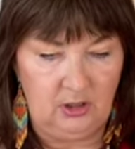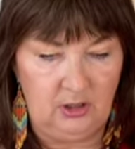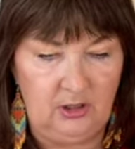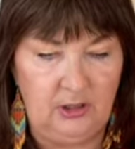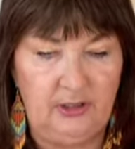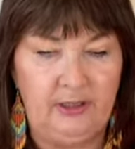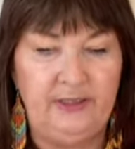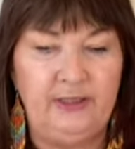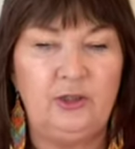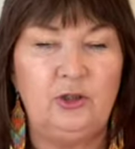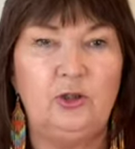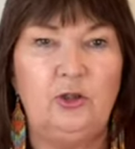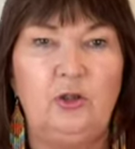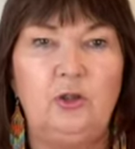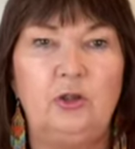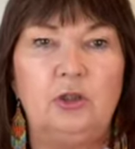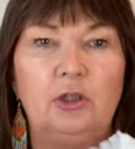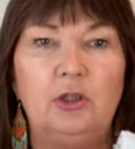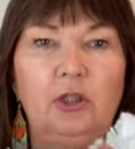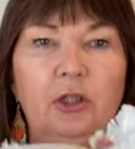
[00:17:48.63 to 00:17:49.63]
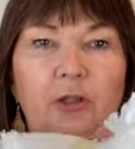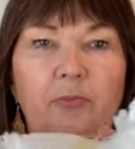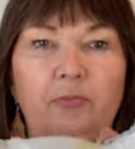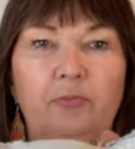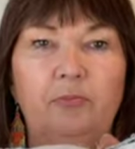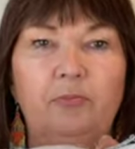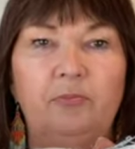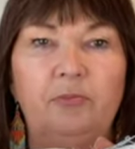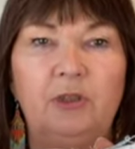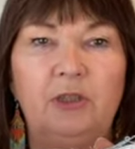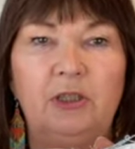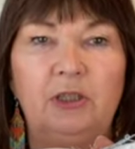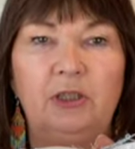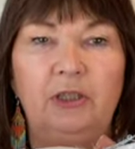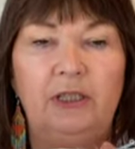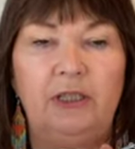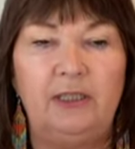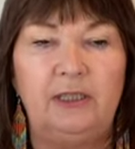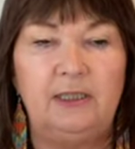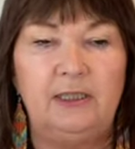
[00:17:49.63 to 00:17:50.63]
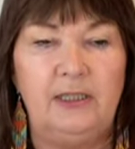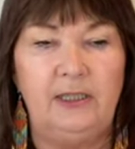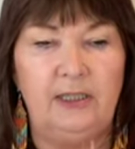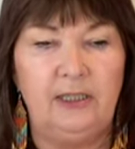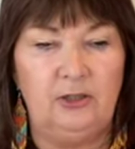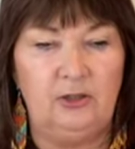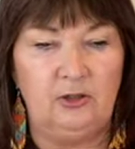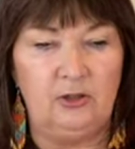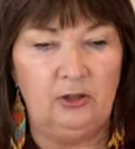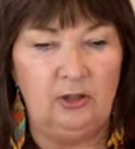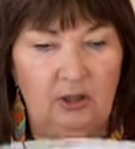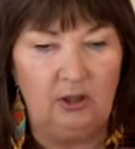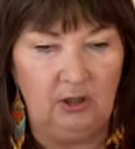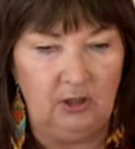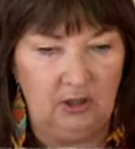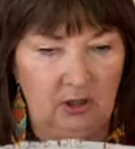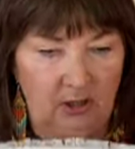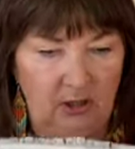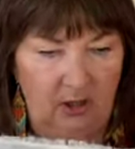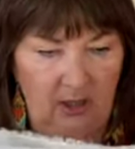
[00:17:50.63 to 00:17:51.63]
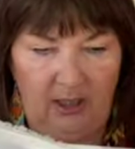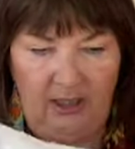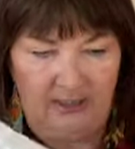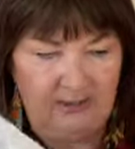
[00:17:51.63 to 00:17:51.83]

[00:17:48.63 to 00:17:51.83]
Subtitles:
It's got stickers and that on. I